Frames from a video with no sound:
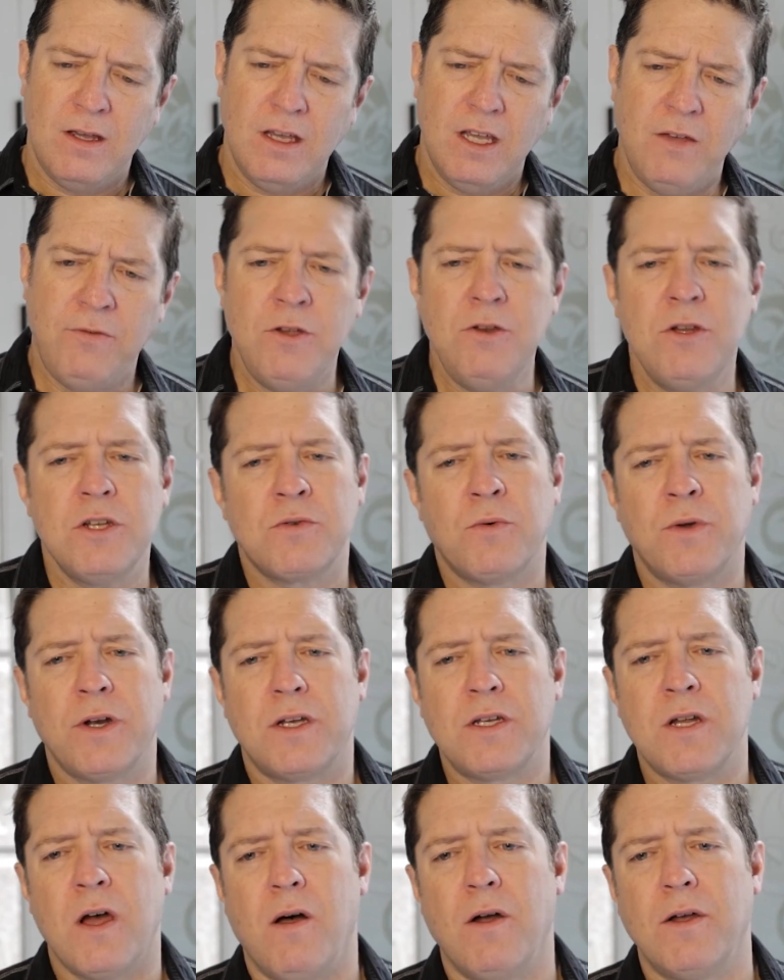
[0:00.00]
if you just want
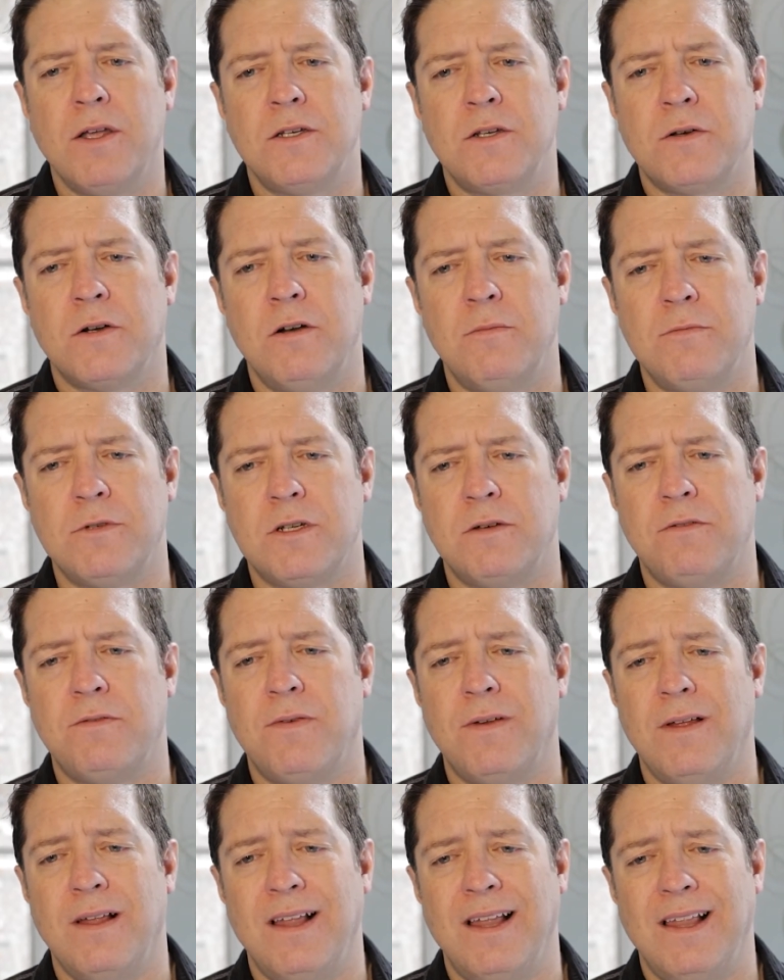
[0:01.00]
to talk in terms
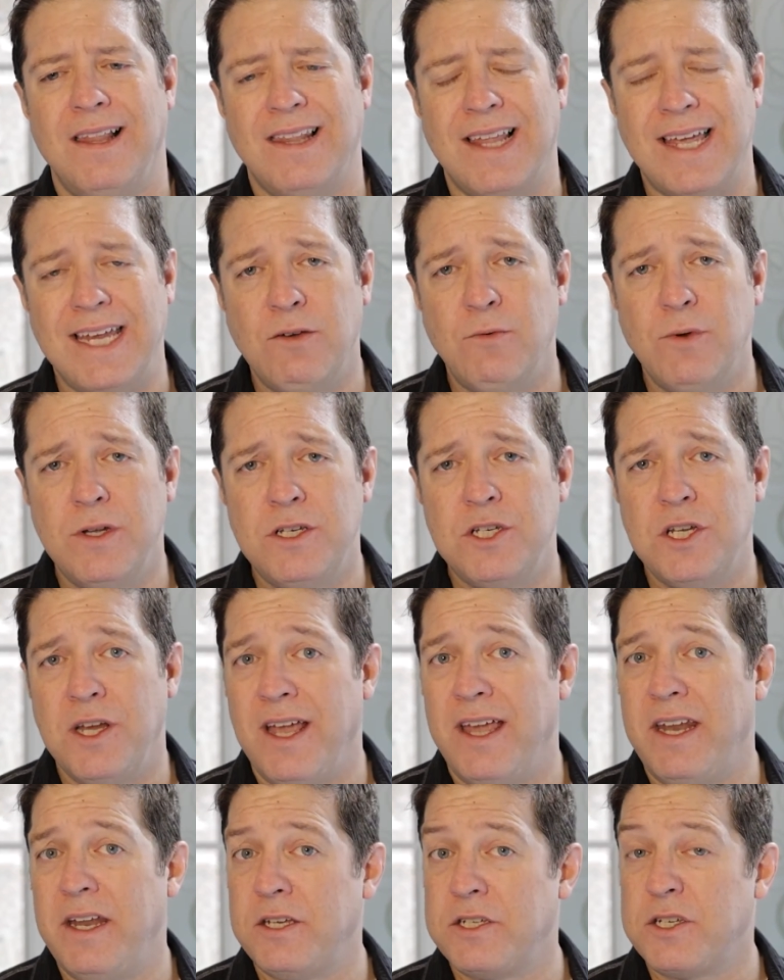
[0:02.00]
of language
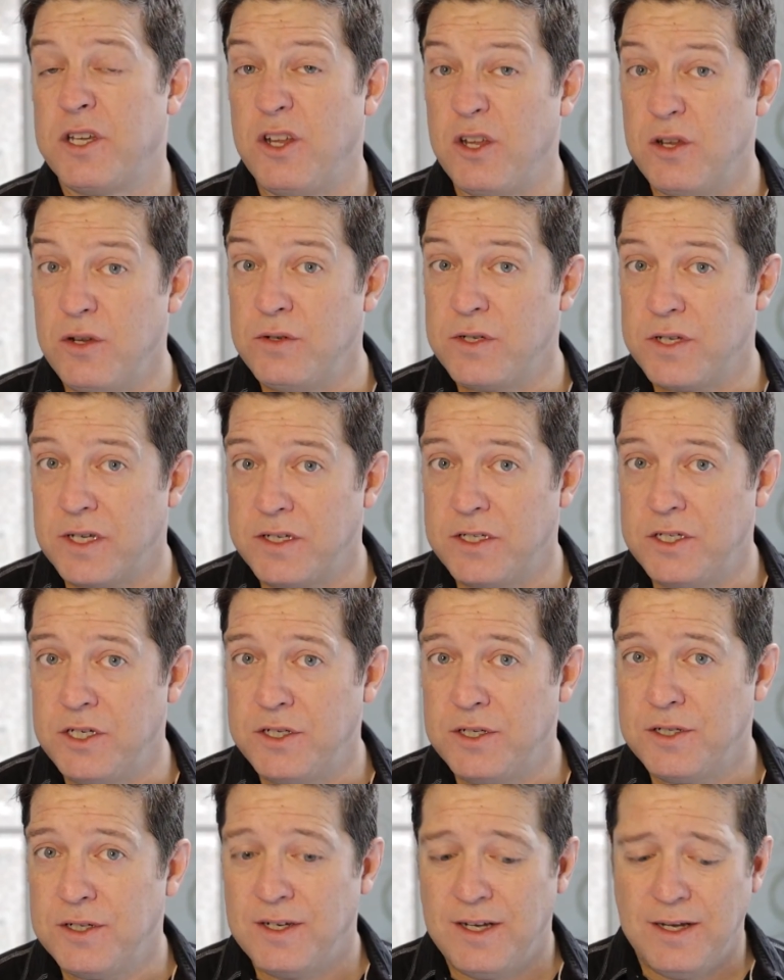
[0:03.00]
and its
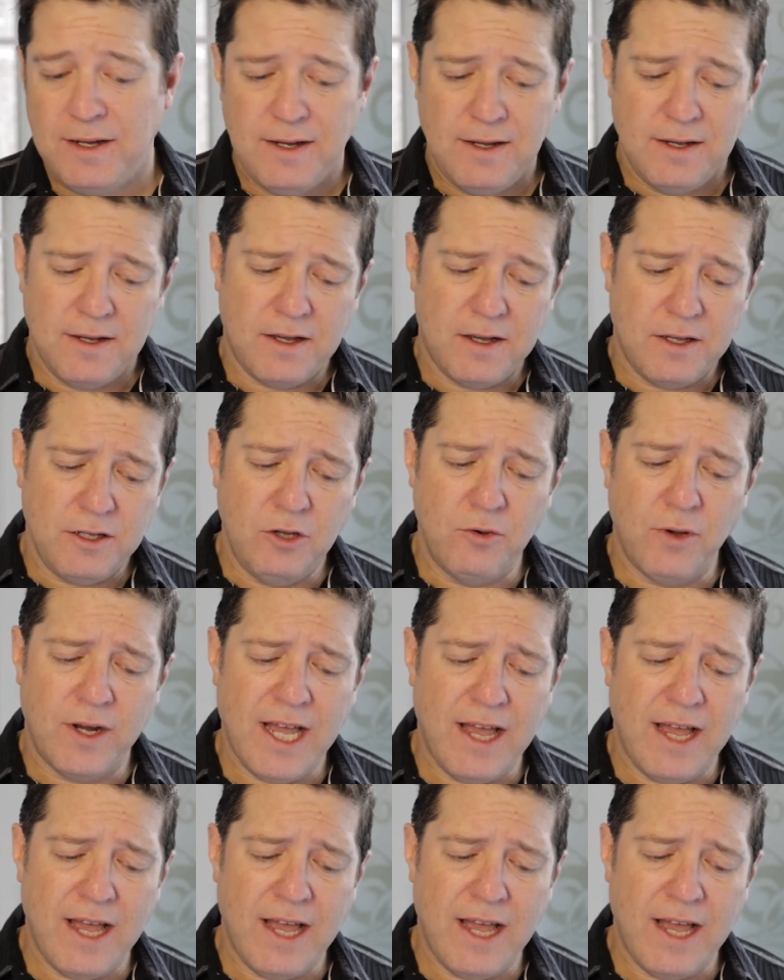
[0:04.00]
usage, uh, you would